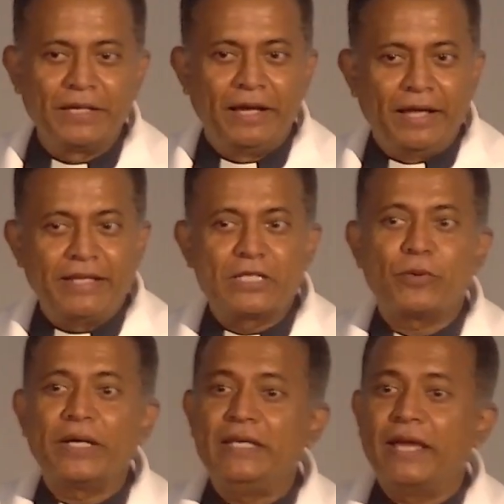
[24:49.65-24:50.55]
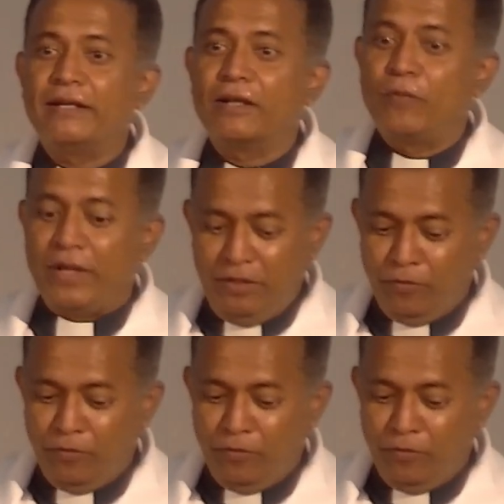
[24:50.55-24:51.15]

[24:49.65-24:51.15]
and that's why he ended up where he